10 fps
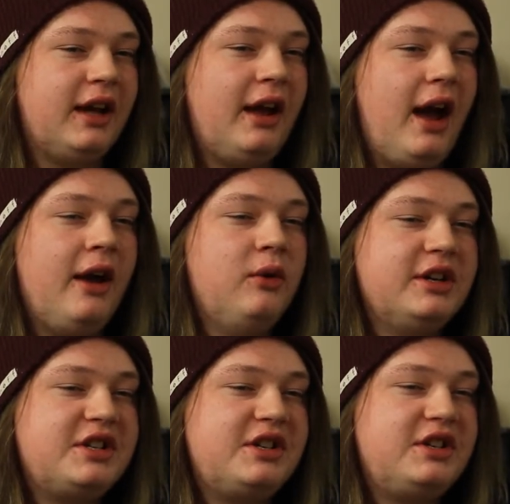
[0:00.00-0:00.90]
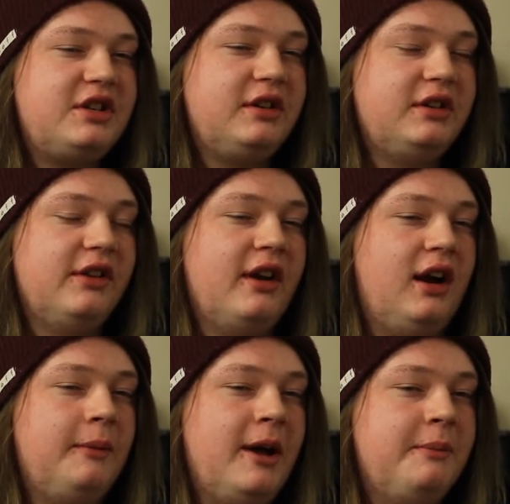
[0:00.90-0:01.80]
I wish that
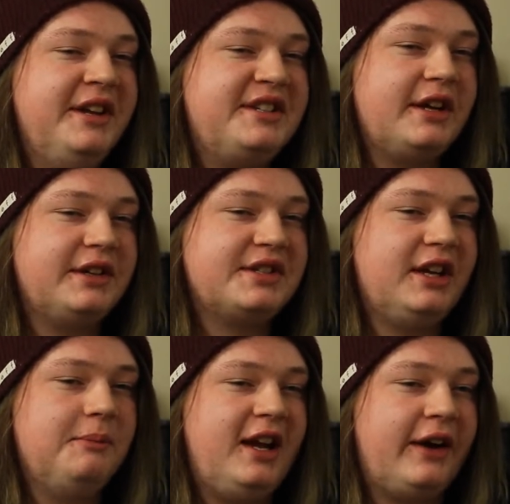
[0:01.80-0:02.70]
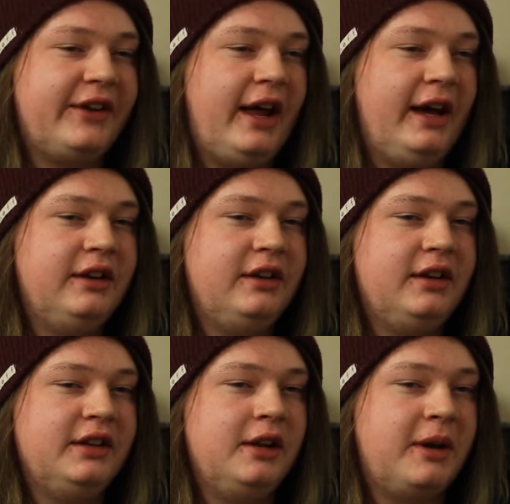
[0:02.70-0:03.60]
all my beat sales could be online
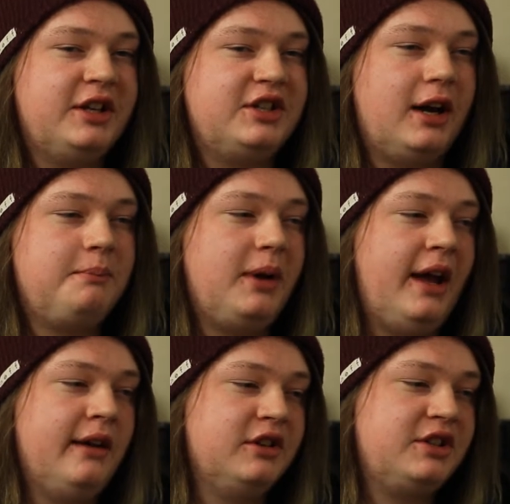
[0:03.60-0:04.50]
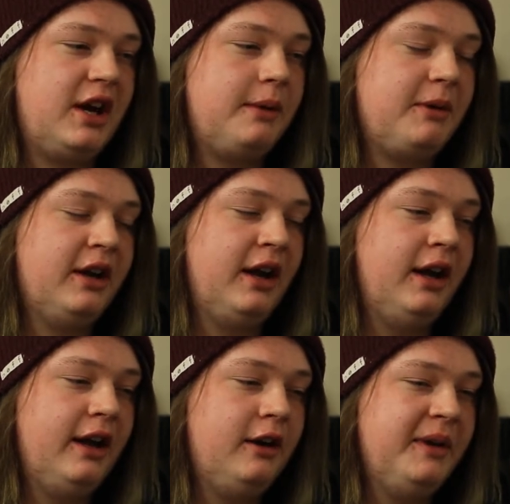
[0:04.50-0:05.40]
and in my shop. I have a shop on
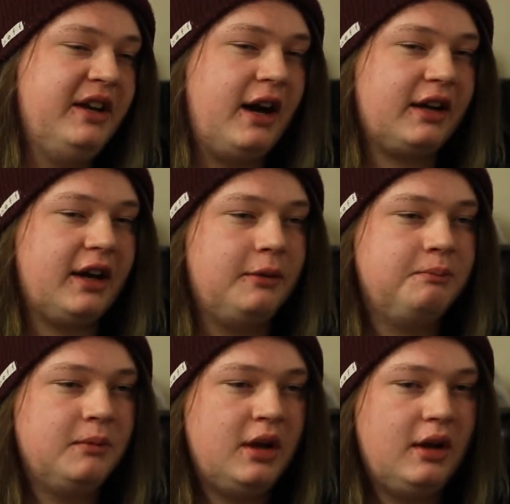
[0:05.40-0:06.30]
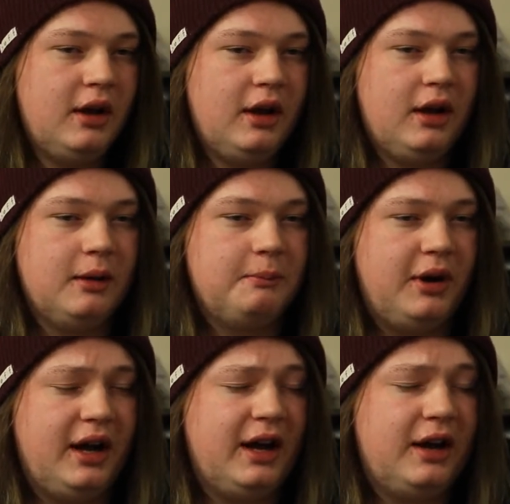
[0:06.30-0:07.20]
airbit.com,
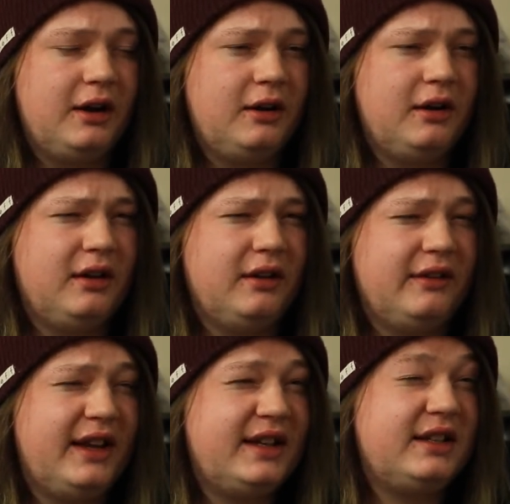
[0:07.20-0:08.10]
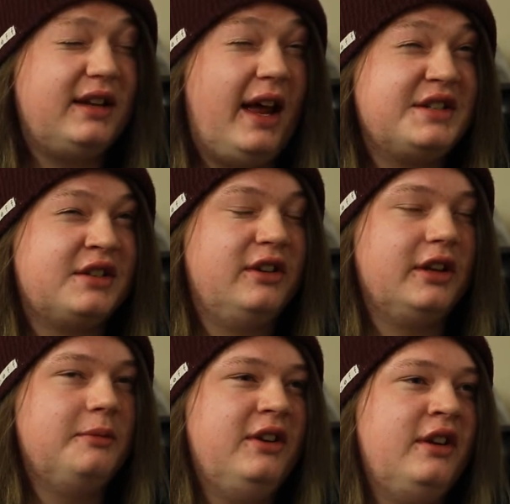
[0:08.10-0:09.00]
but that hasn't
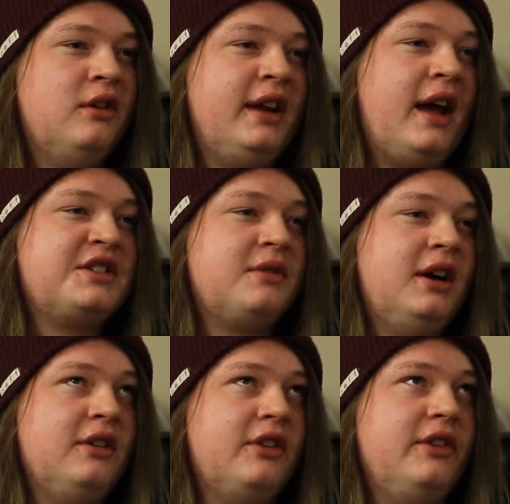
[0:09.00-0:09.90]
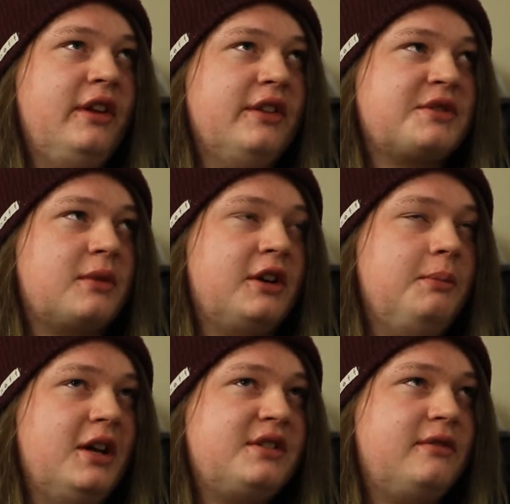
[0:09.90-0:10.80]
really been doing as well. The thing that's worked
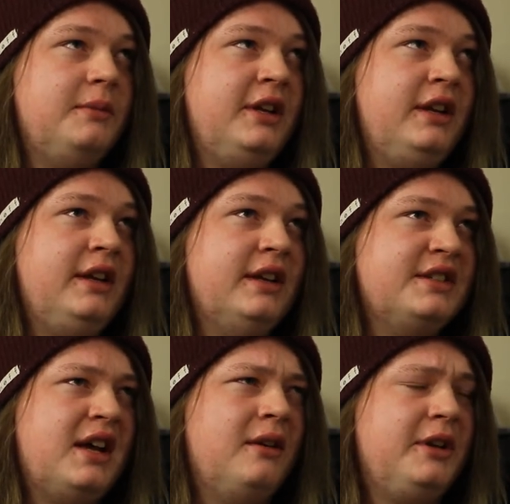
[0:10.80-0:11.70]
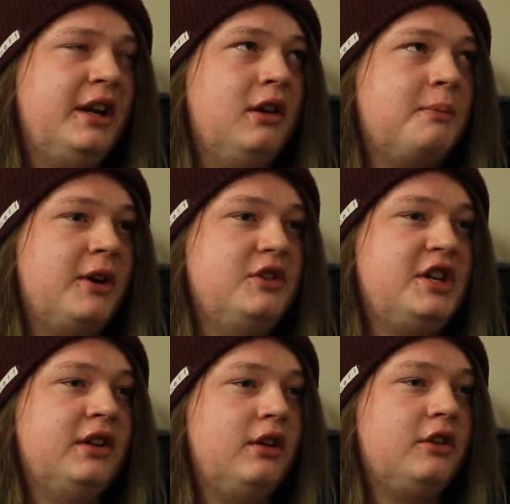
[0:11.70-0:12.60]
best for me is,
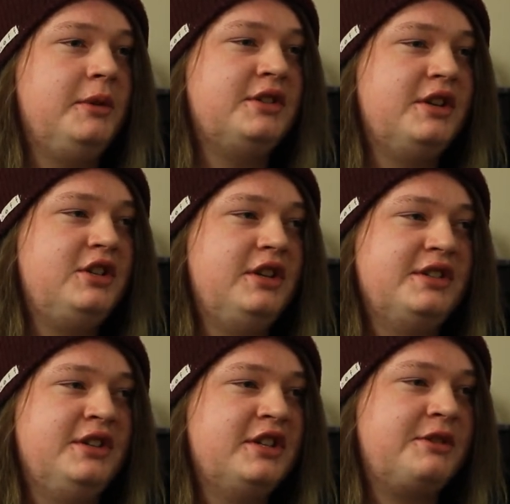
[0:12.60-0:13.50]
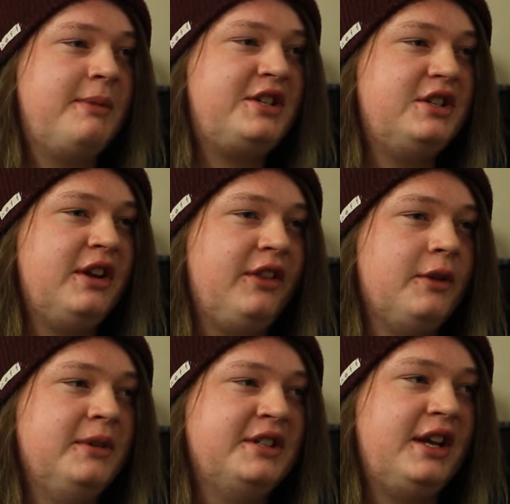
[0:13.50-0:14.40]
approaching local musicians and just messaging
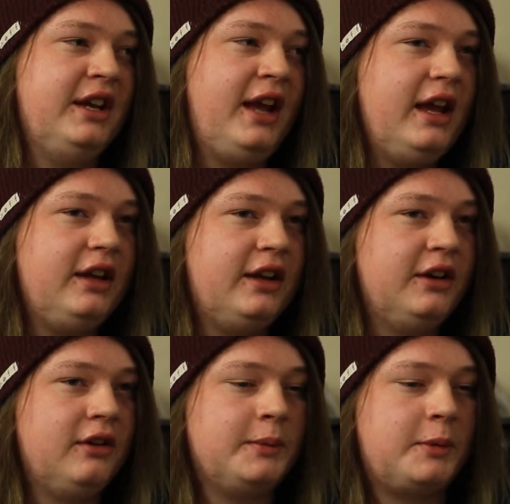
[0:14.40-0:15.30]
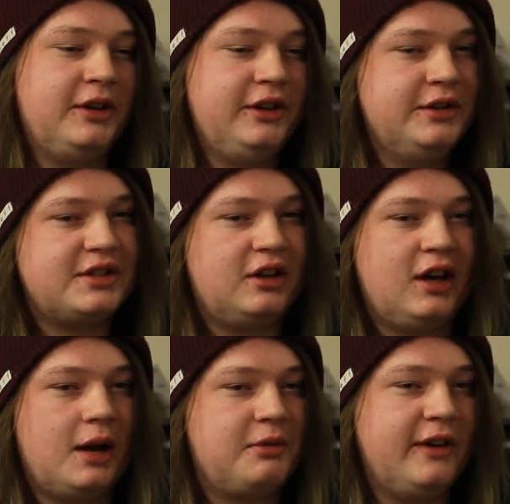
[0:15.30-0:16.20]
them and saying, hey, I'm a
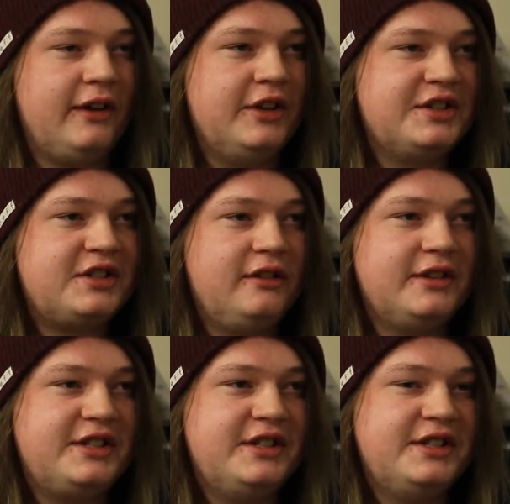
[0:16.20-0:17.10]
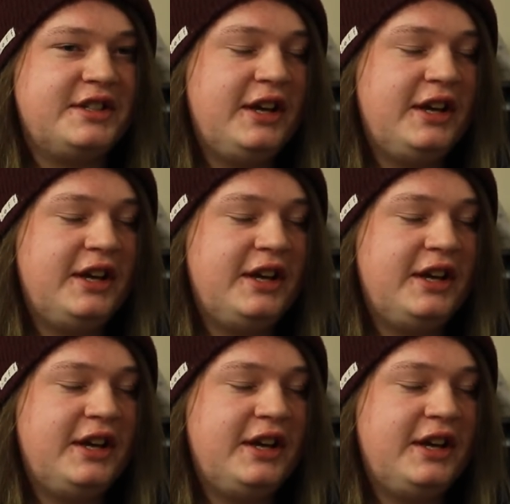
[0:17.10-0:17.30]
producer. I provide these services.